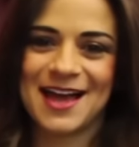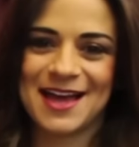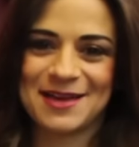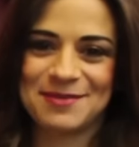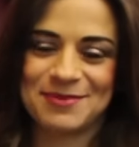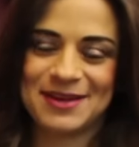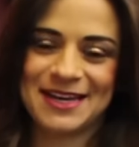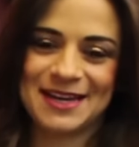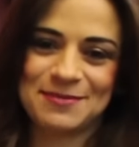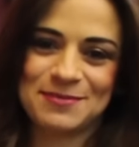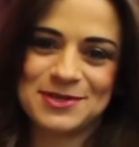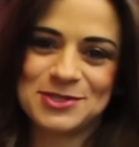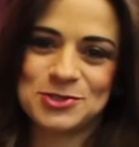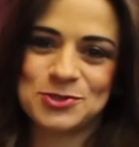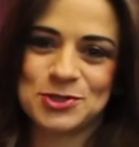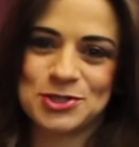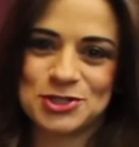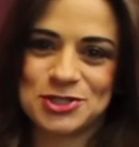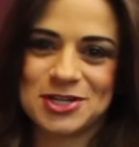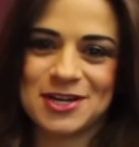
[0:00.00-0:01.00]
Hi, my name is
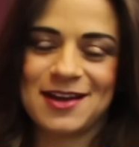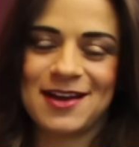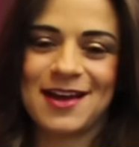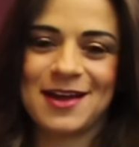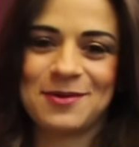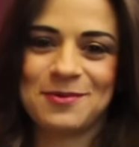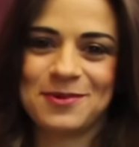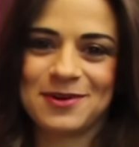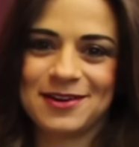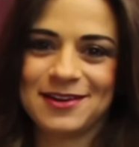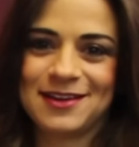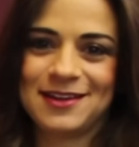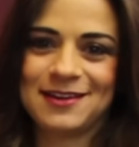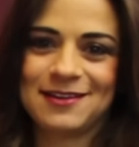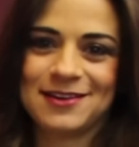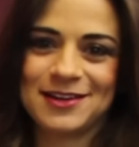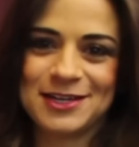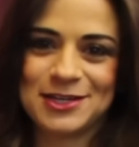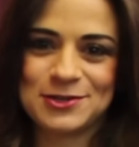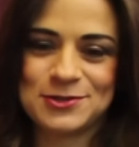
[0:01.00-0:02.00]
Trisha. I work
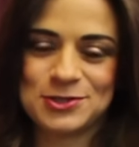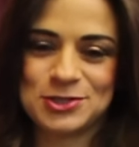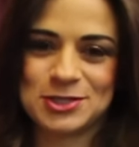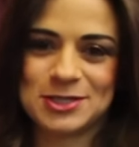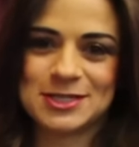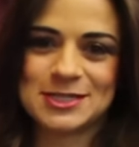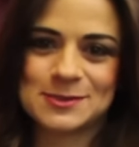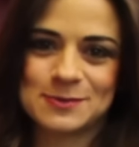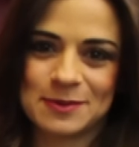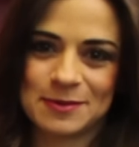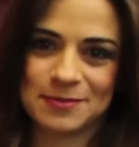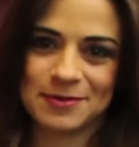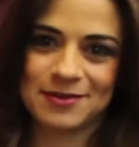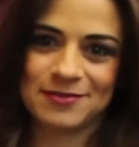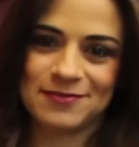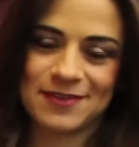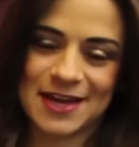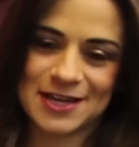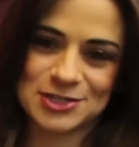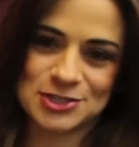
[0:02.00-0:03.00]
here at UjENA Swimwear
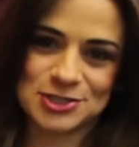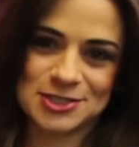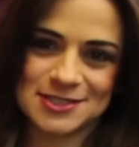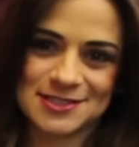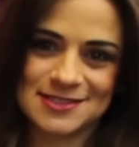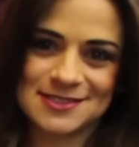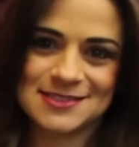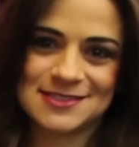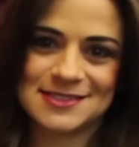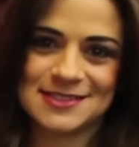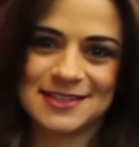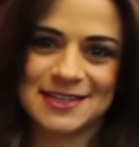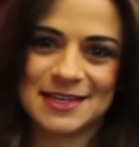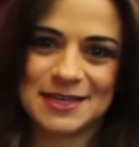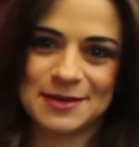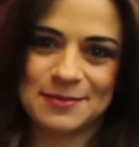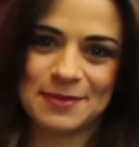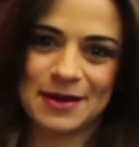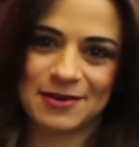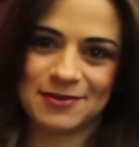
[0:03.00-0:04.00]
and Fashions
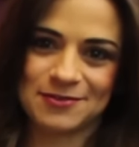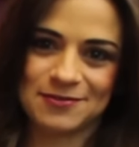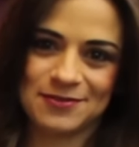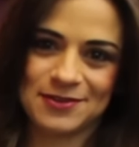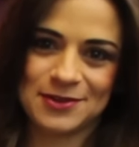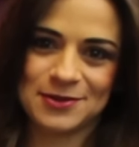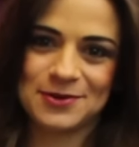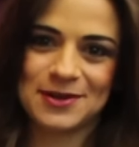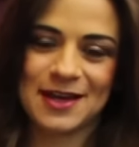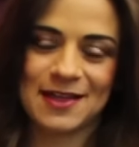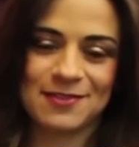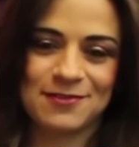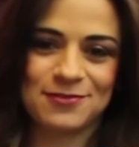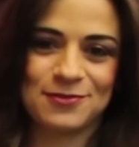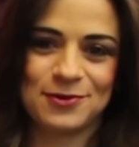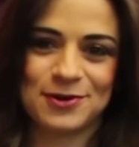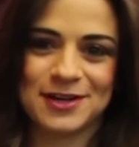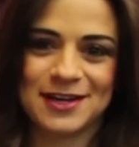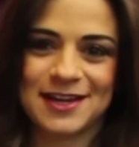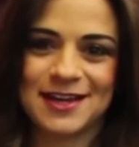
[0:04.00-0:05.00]
in Mountain View,
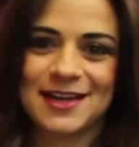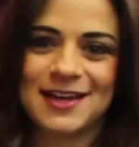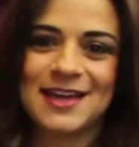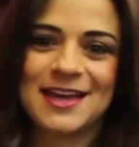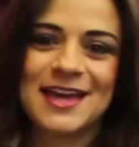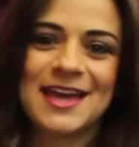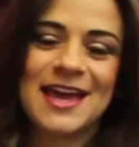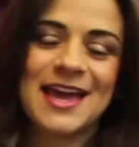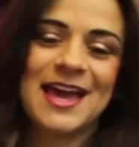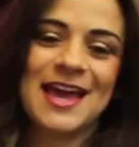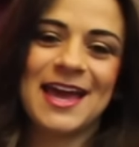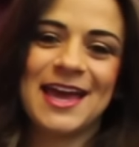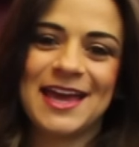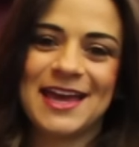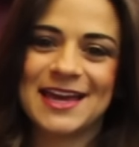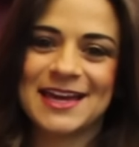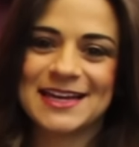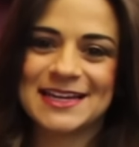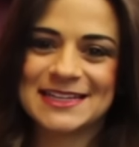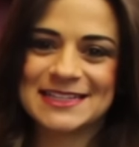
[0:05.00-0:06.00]
California,
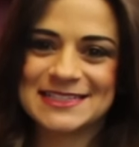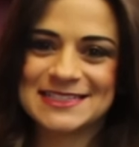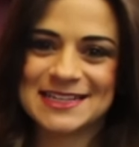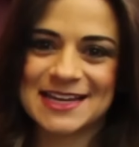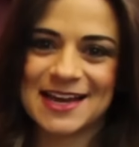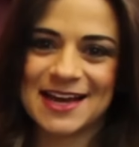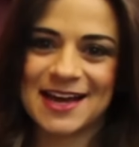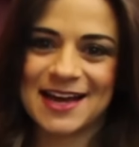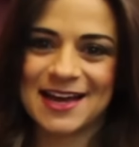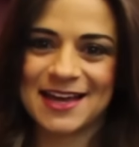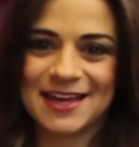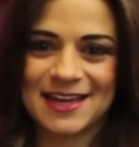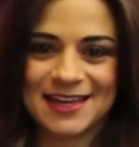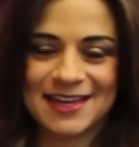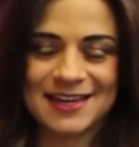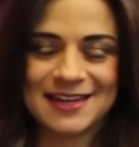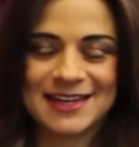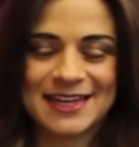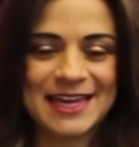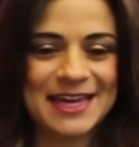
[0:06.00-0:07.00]
and
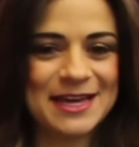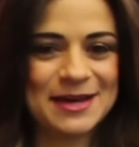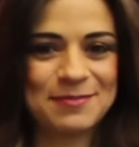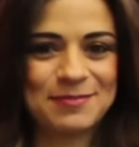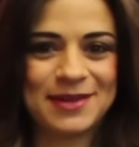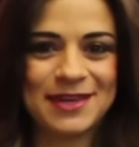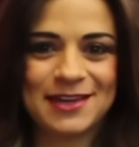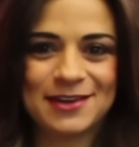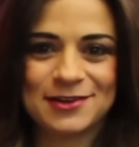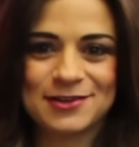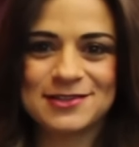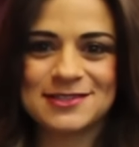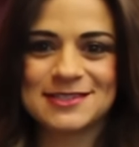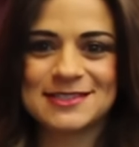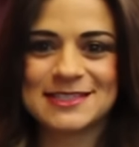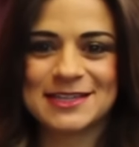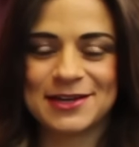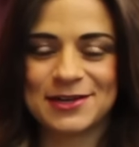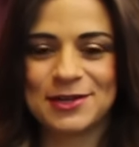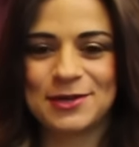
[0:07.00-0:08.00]
I am here to
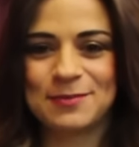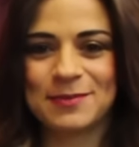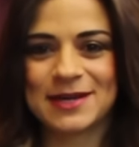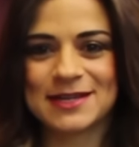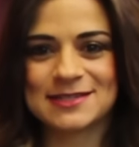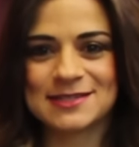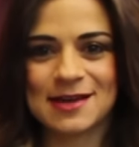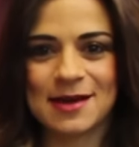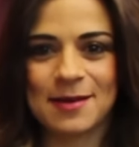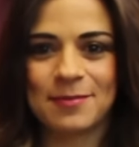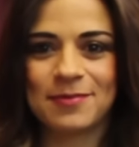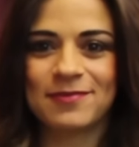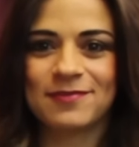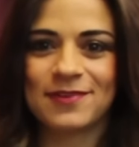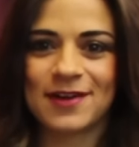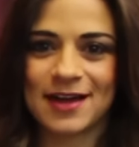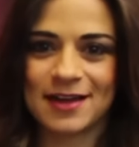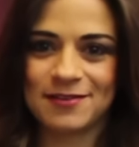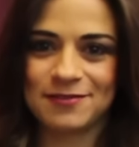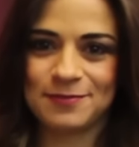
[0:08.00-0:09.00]
tell you my top
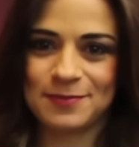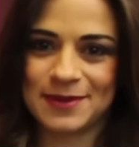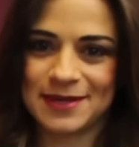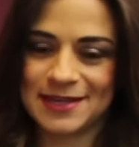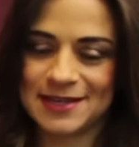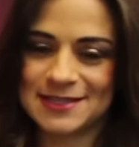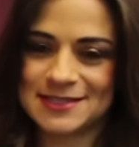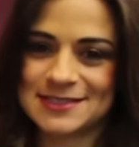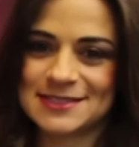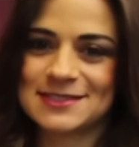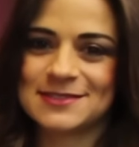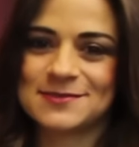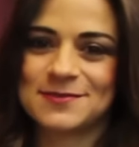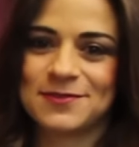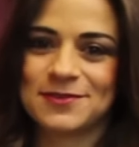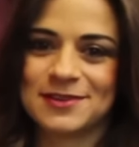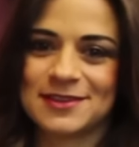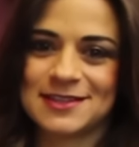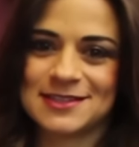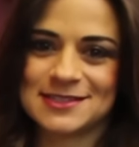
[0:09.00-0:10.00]
five picks
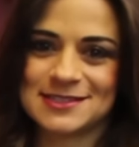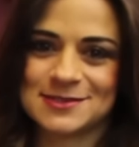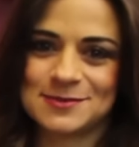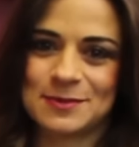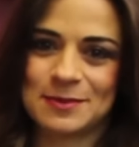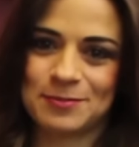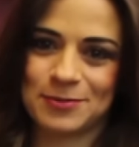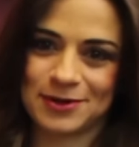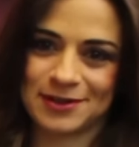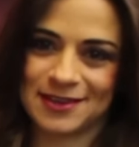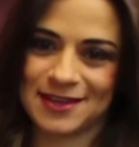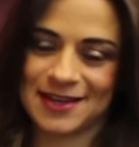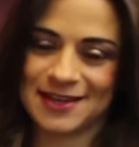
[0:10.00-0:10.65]
for this swimwear